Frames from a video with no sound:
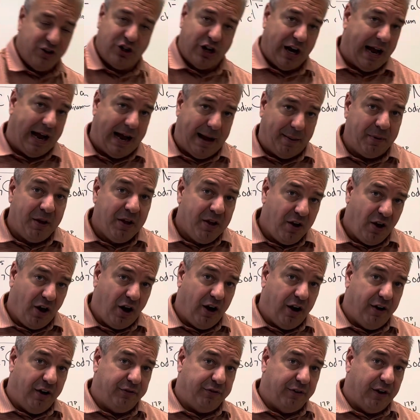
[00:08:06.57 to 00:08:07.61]
job
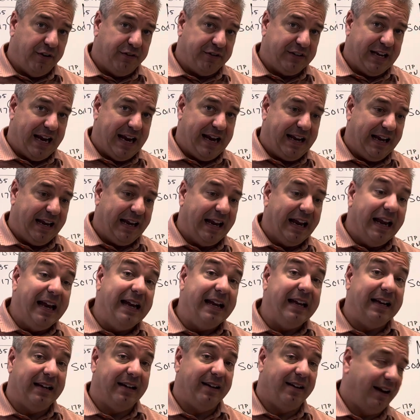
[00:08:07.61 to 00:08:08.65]
of taking
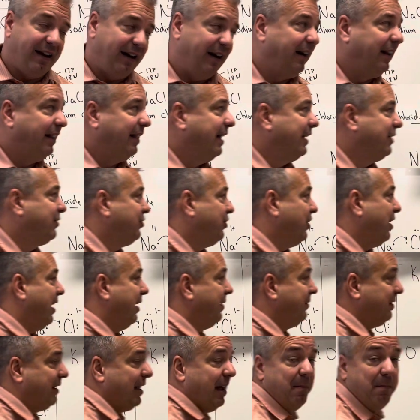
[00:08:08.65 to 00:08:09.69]
in an electron,
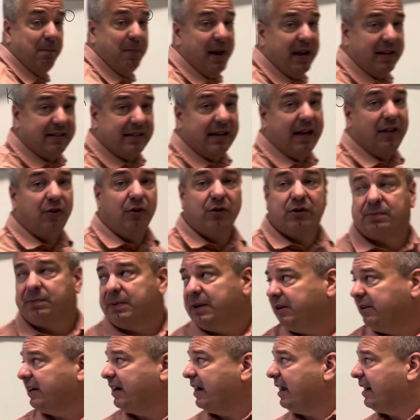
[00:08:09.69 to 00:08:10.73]
okay, based on those
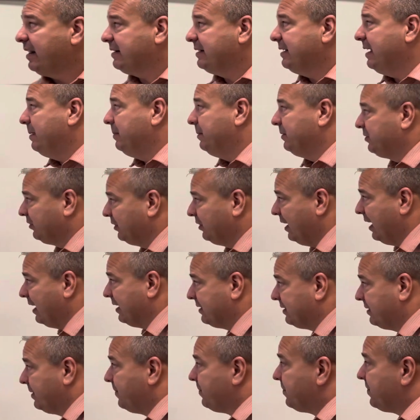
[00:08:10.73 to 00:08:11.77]
periodic table
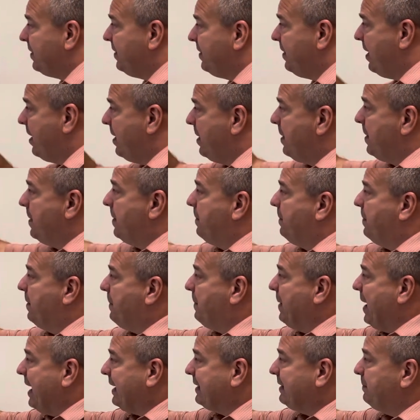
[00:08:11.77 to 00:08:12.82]
trends. But
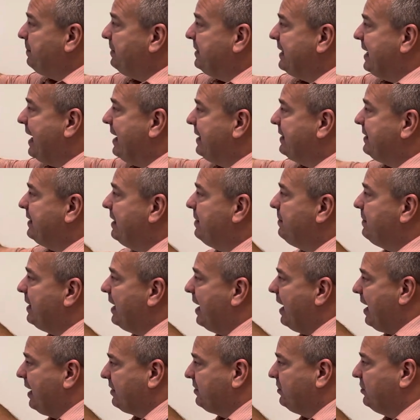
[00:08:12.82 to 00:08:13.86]
back to potassium and
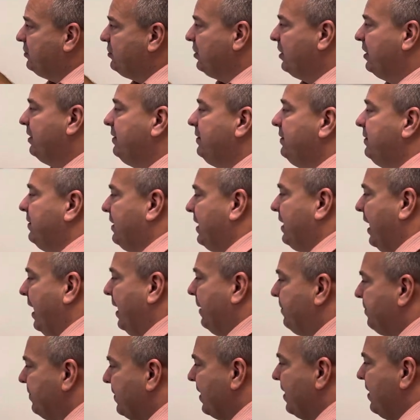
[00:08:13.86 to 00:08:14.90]
oxygen,
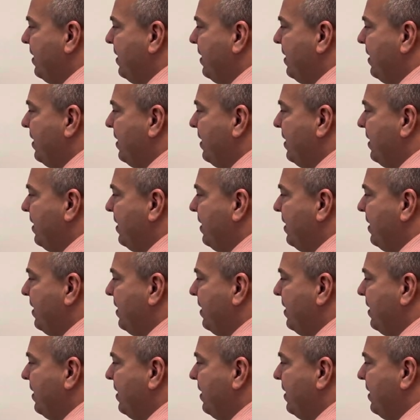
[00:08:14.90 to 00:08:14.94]
okay.